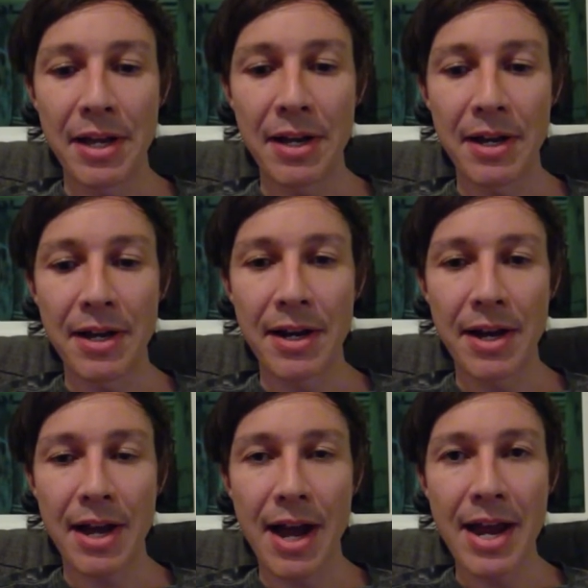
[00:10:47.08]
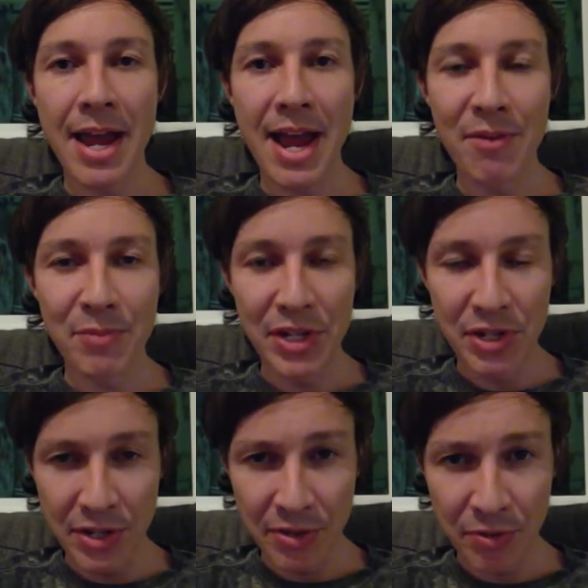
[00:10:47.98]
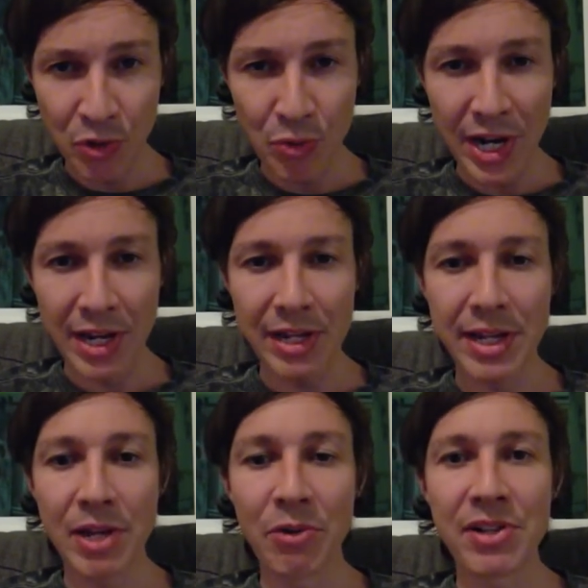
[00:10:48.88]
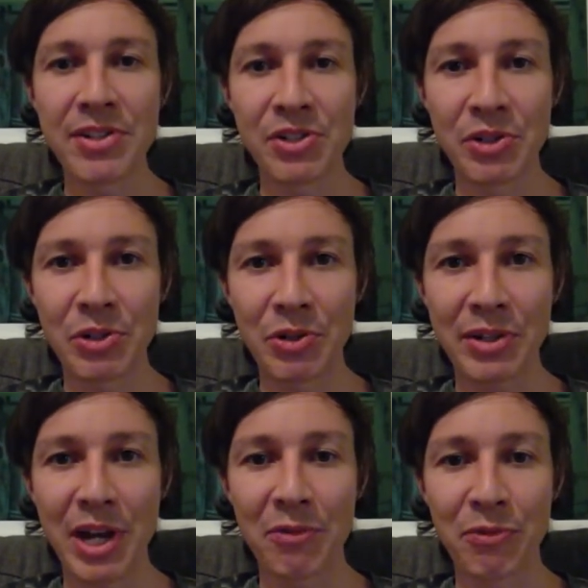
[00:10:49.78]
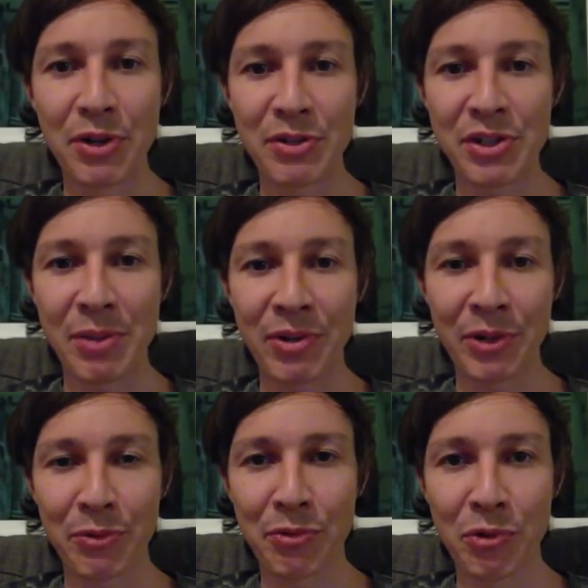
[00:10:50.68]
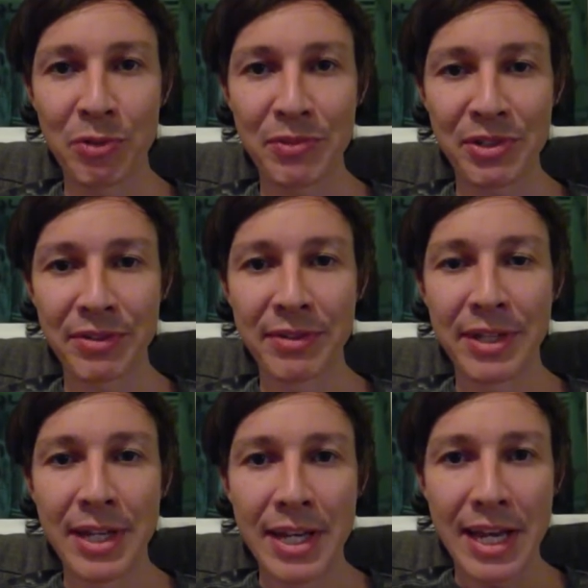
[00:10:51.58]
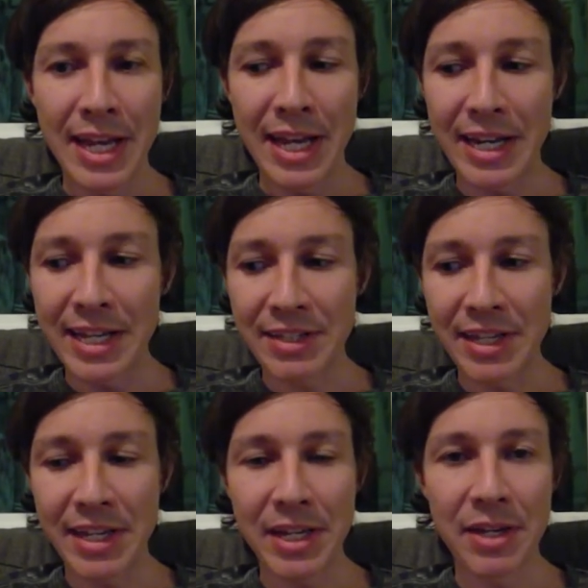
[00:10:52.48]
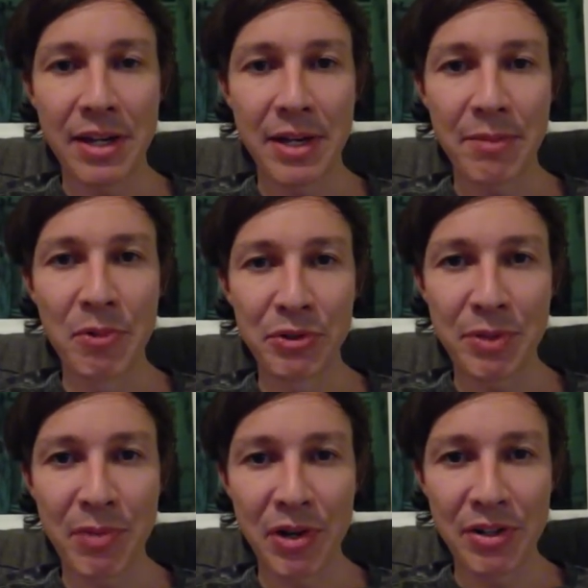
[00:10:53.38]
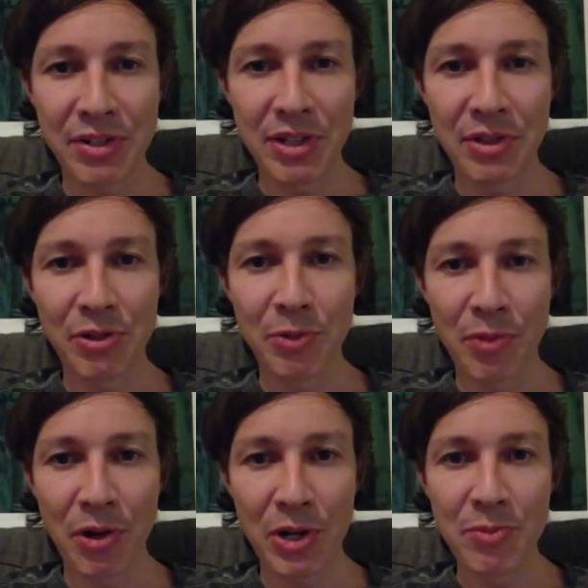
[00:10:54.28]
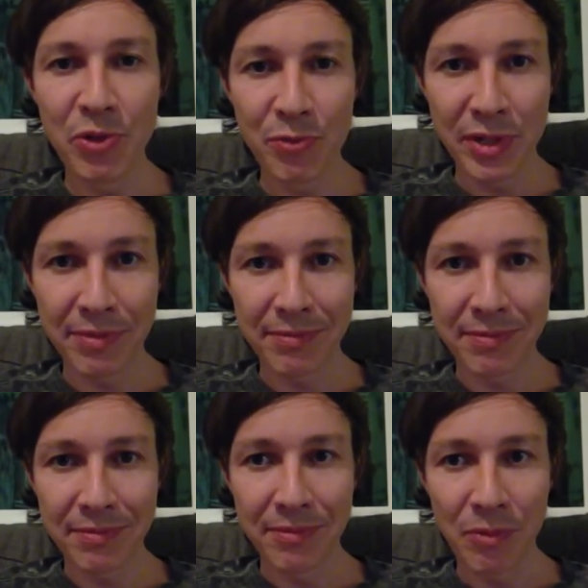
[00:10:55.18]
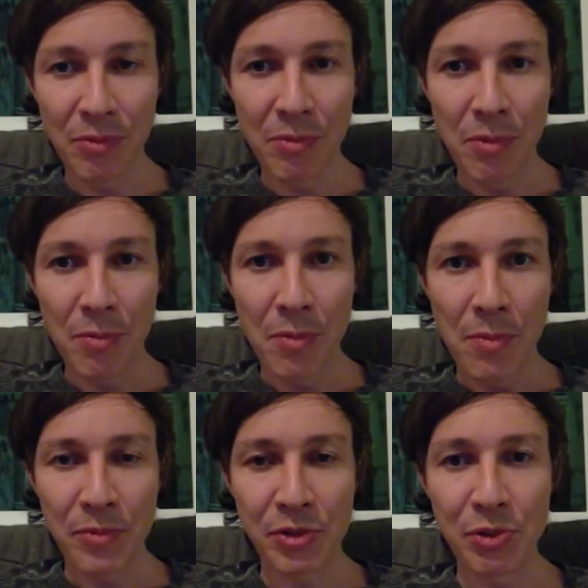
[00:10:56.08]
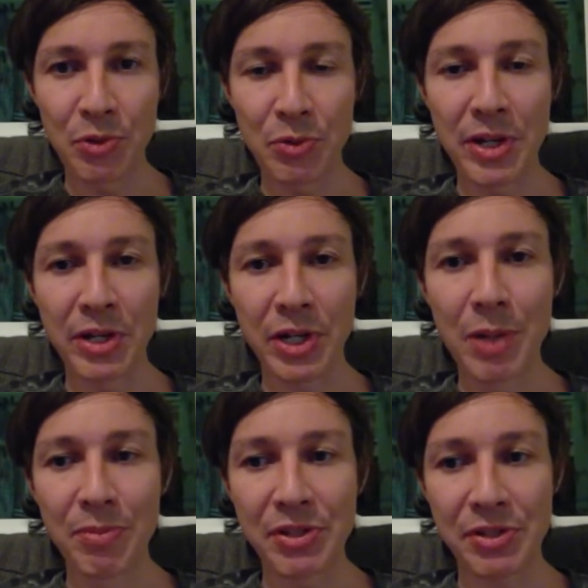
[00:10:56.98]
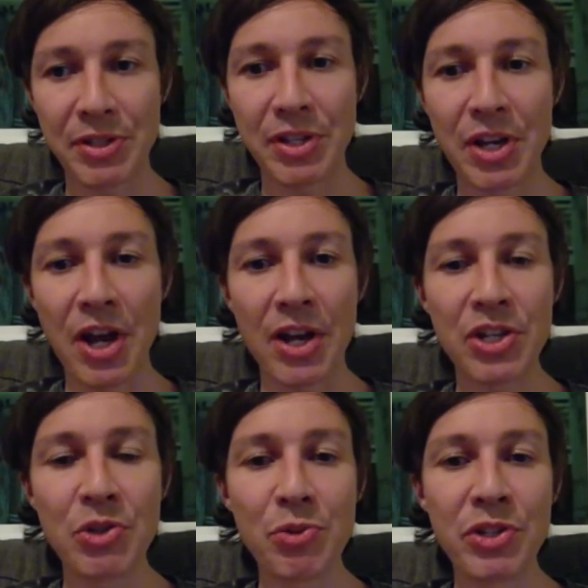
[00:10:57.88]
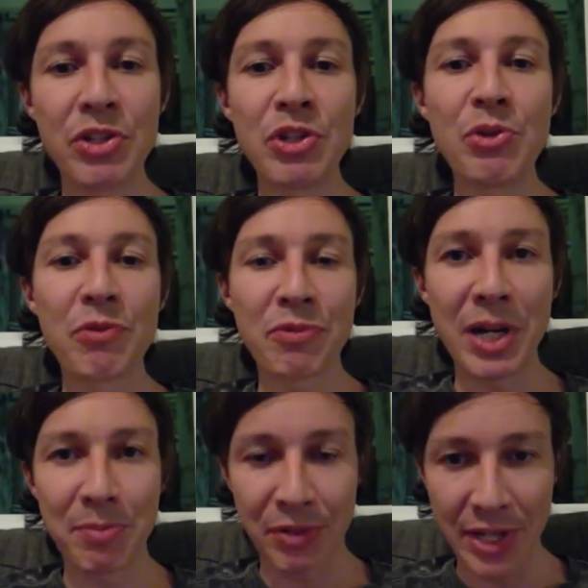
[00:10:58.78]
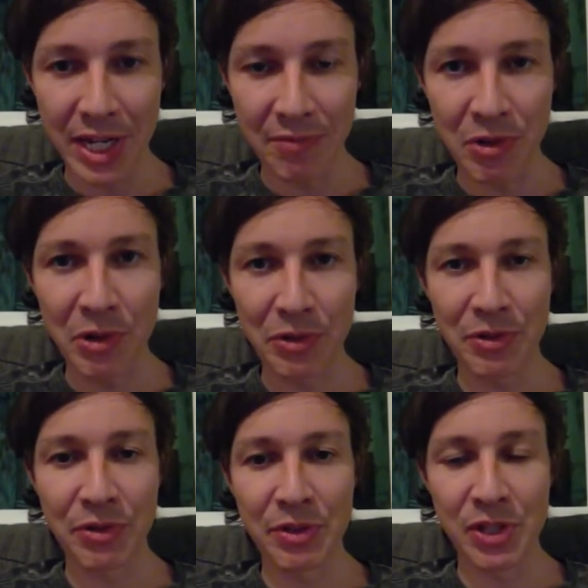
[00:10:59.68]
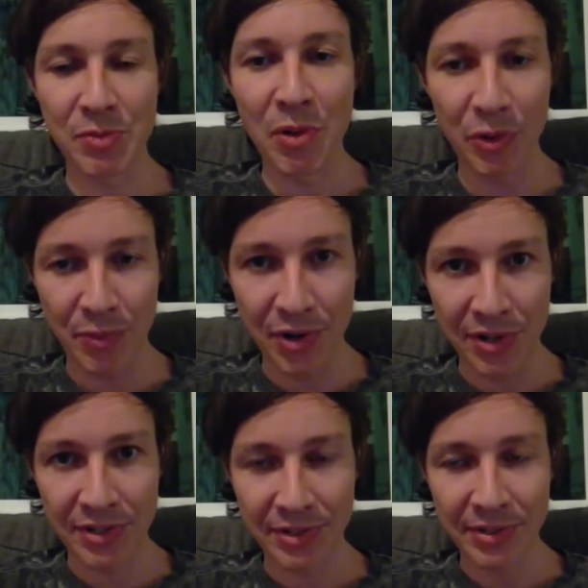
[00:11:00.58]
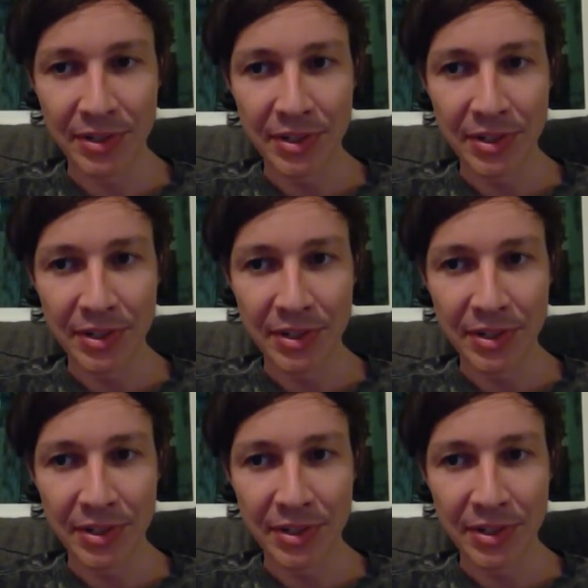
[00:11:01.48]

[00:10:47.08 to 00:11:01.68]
I have been creating an organization called California Democratic Reforms. And it's a multi-partisan third-party movement to encompass a unified plan of all the smaller parties